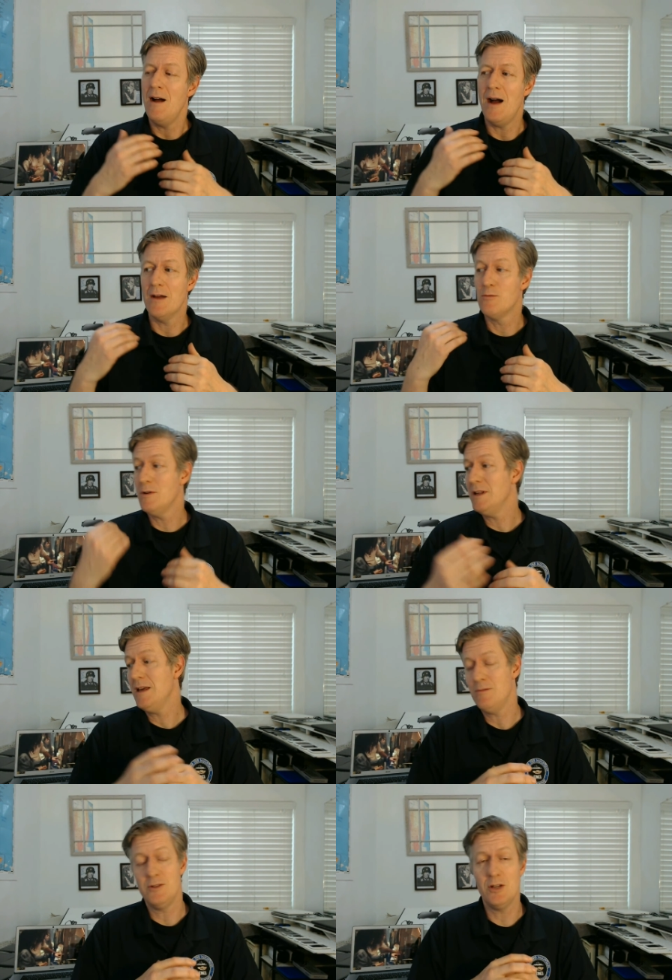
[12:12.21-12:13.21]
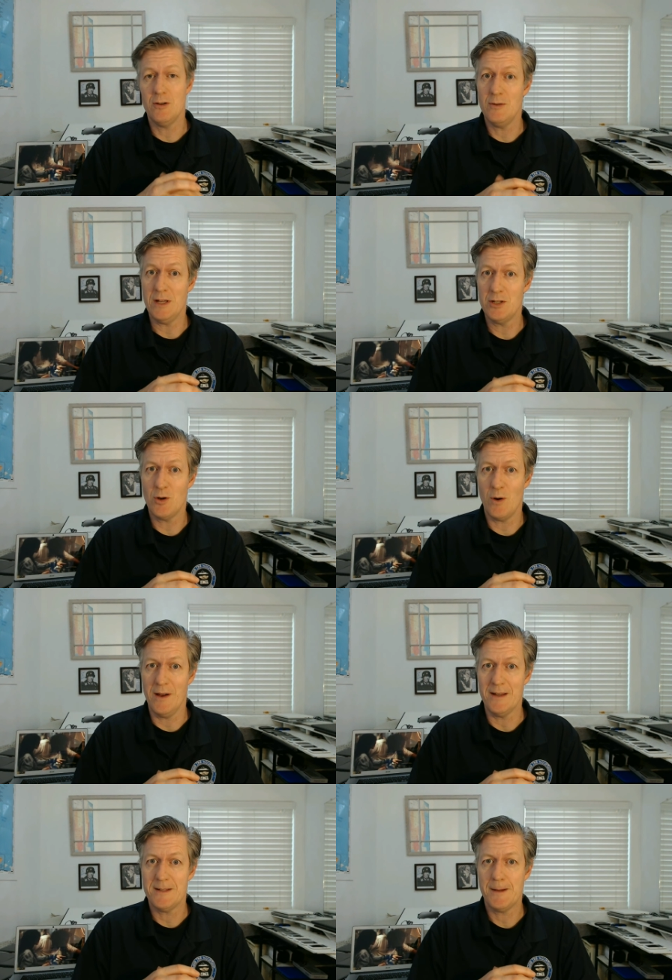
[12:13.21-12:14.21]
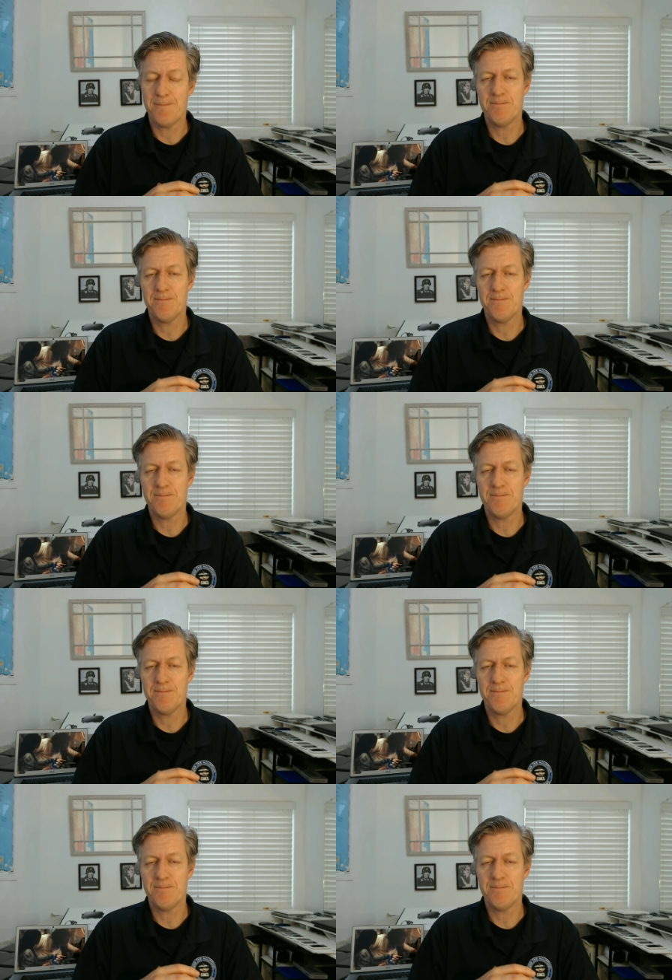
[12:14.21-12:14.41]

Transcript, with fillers: I really do enjoy it.